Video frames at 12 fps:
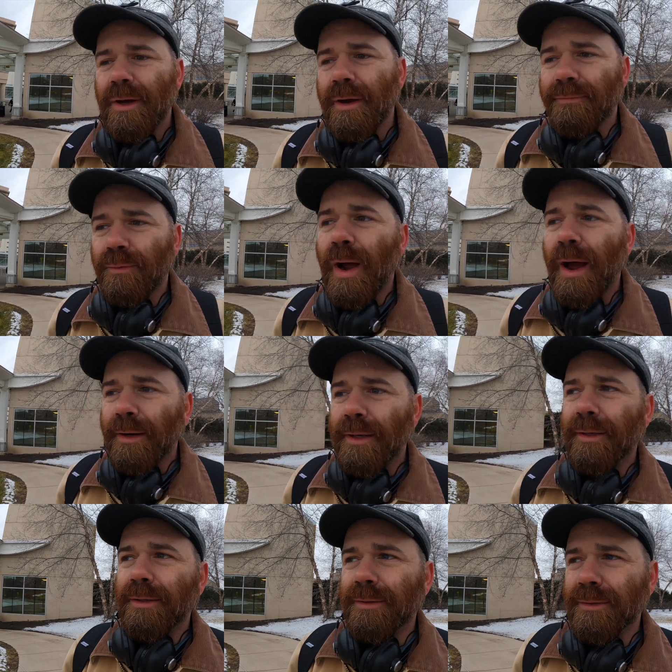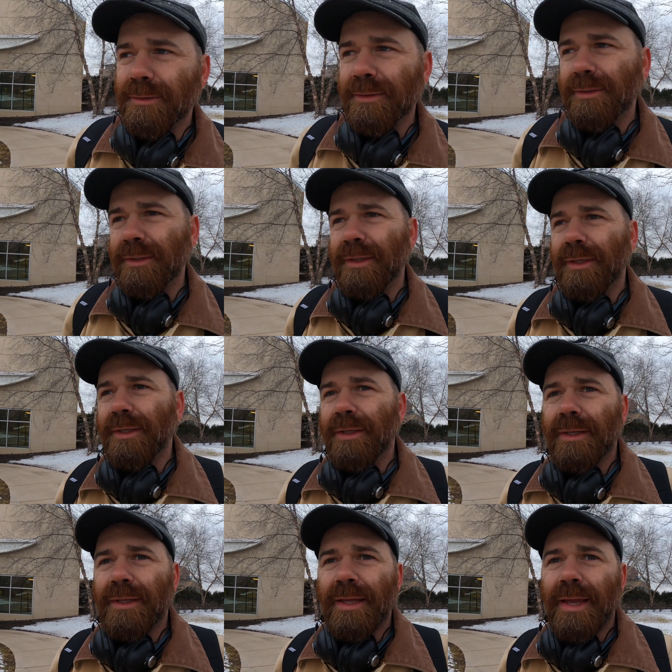of rock.
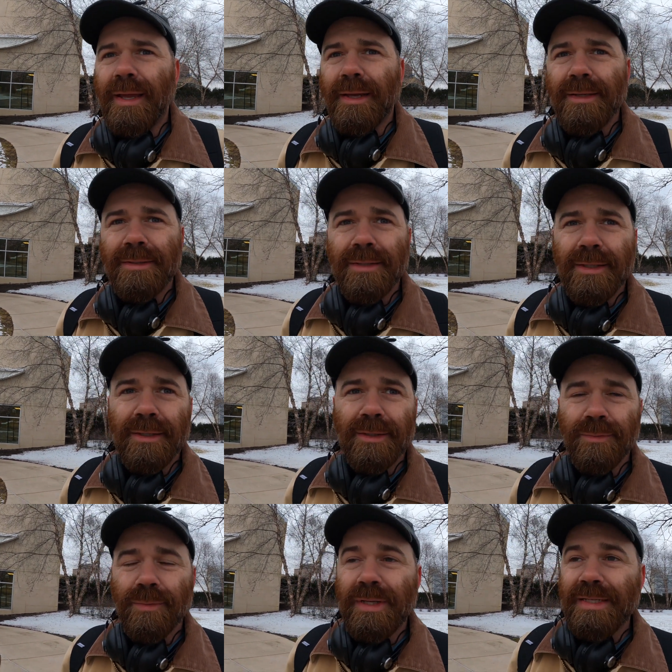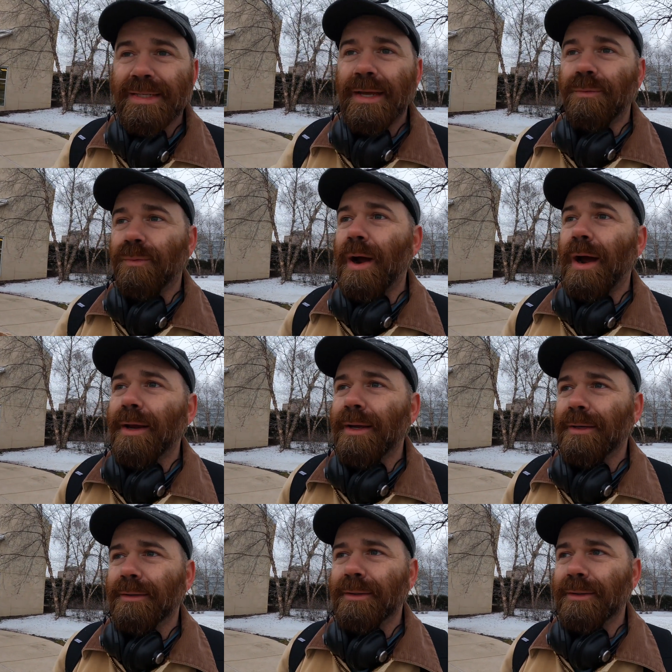And when he said rock,
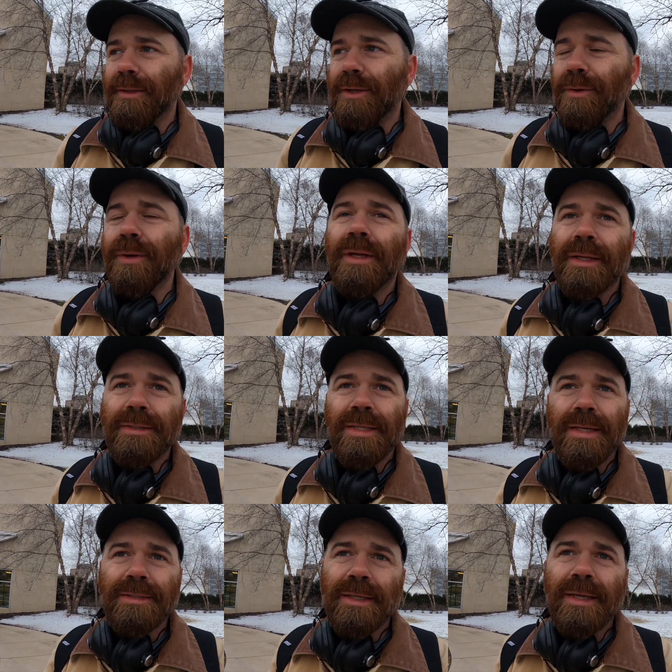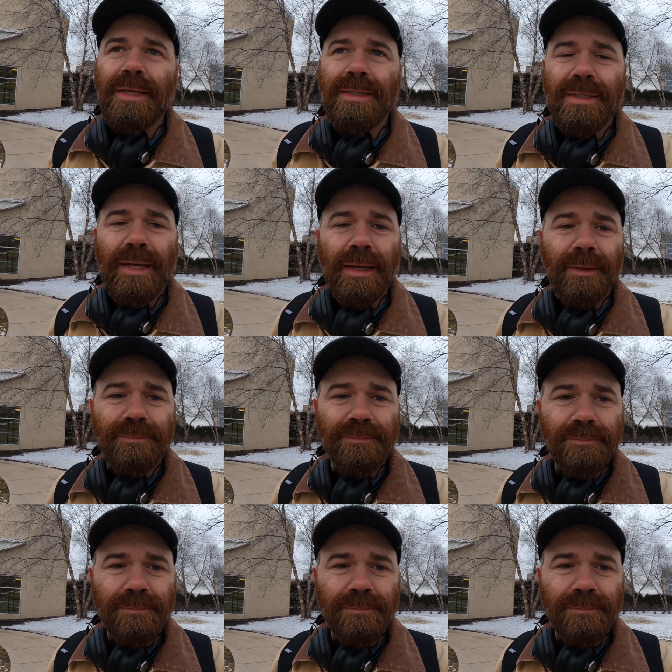you know, it's like he's saying,